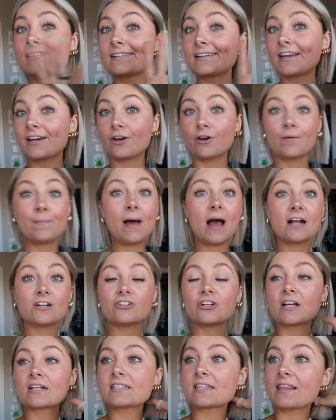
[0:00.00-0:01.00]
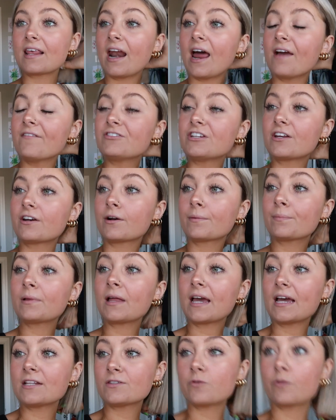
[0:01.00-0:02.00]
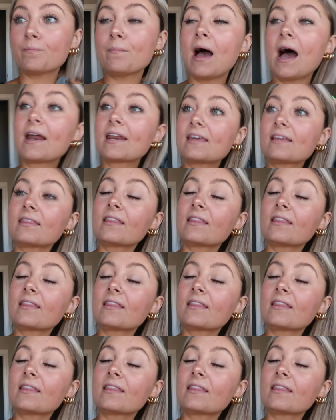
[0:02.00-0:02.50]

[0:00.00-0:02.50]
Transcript: gonna go to Patrick's, and then I have dinner plans with Maddie,